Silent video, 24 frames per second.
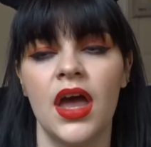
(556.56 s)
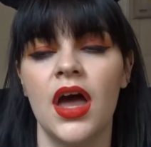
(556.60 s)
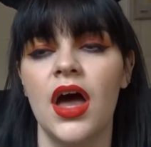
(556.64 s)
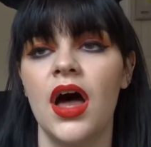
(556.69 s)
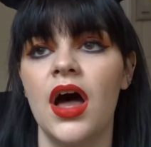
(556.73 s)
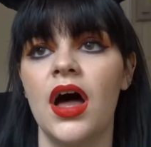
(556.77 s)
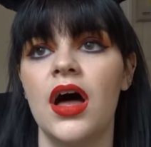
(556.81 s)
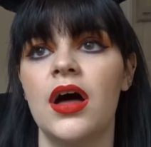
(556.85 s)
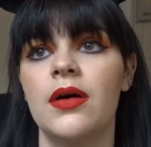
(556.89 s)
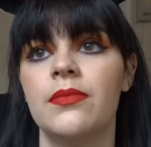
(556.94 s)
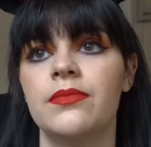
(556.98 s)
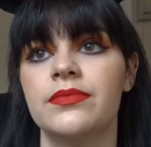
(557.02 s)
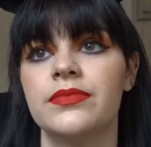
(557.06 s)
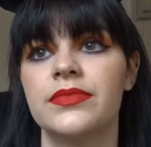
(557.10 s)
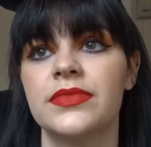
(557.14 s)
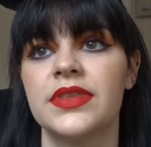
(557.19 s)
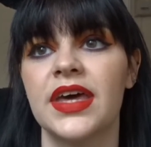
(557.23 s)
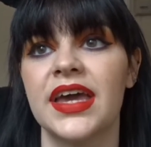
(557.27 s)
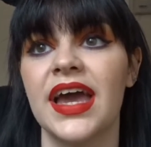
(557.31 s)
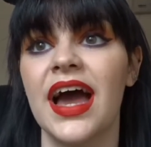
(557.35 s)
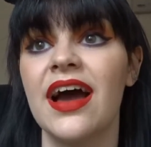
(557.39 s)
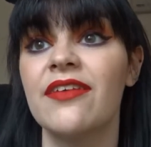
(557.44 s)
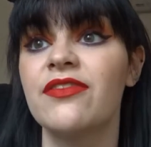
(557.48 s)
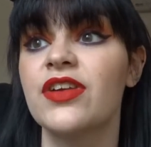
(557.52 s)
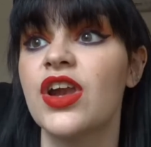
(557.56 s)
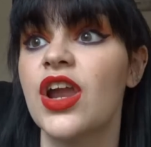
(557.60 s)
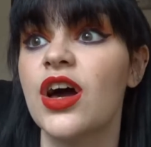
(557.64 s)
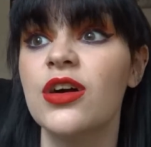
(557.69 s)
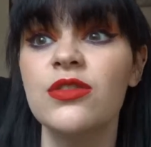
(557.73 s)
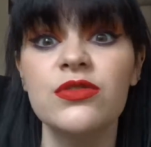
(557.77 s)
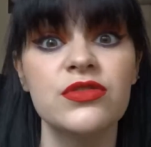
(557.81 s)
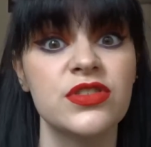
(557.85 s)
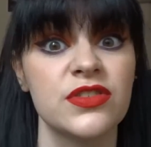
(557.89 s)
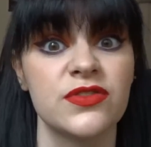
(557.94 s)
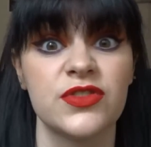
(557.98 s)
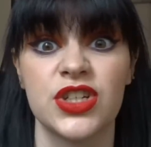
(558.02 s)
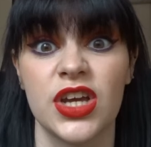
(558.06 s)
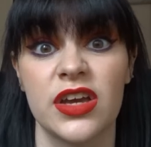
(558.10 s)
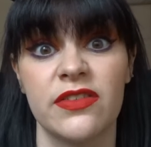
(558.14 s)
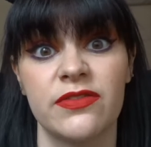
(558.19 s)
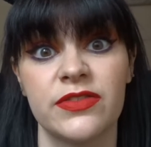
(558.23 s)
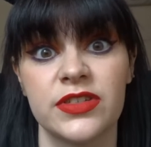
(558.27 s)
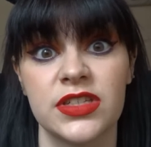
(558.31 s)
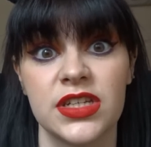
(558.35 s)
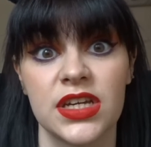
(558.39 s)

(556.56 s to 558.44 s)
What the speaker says: They have loads of shit for